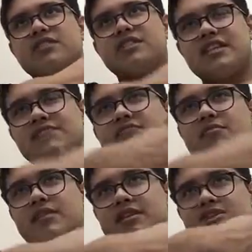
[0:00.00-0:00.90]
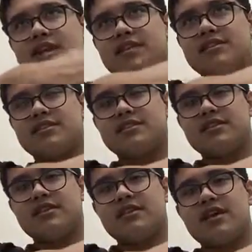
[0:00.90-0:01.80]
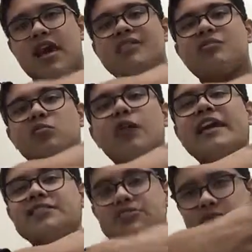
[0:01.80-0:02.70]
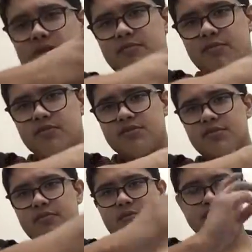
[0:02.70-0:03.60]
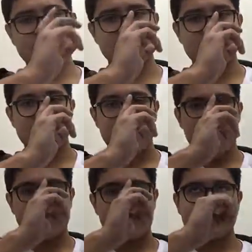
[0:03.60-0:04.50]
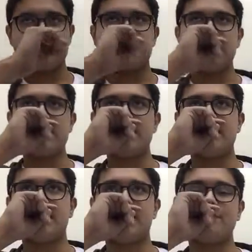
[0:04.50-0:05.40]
give women the chance and the right to abortion, and not to be